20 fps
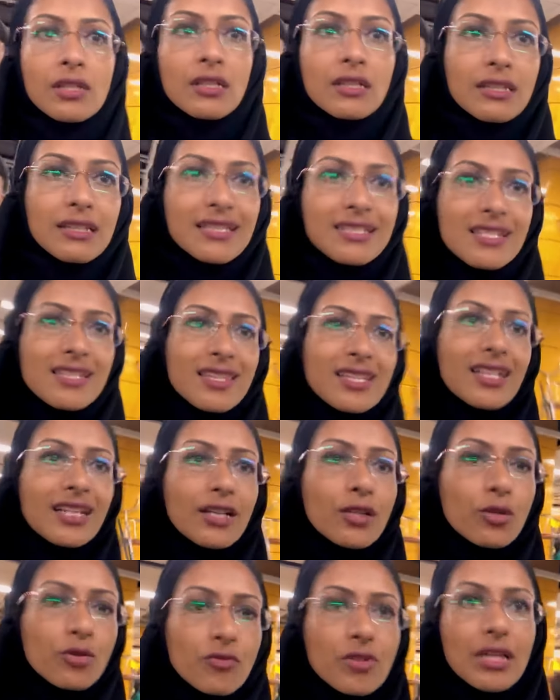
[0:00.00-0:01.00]
That's the thing I
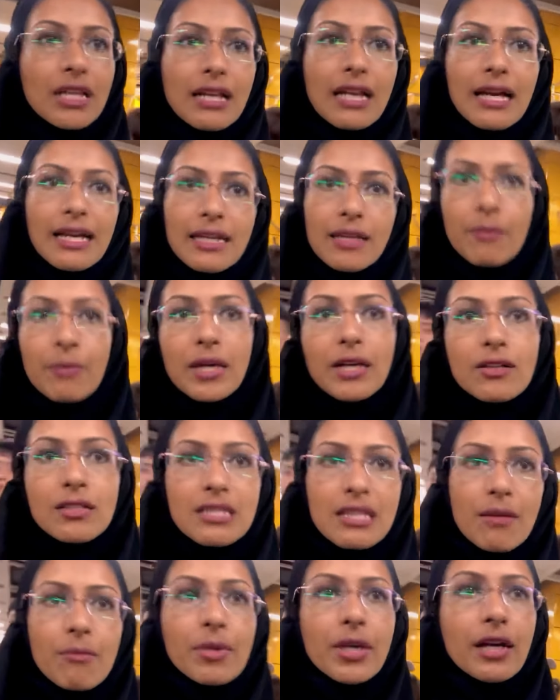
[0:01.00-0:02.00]
don't really like about
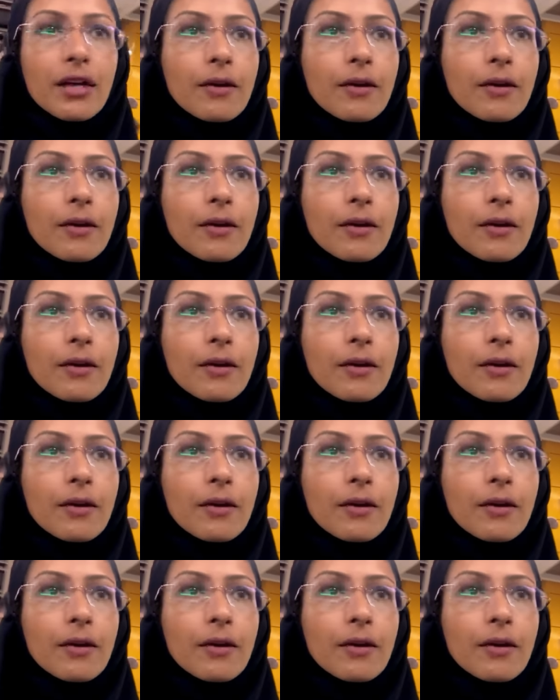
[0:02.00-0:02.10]
it, but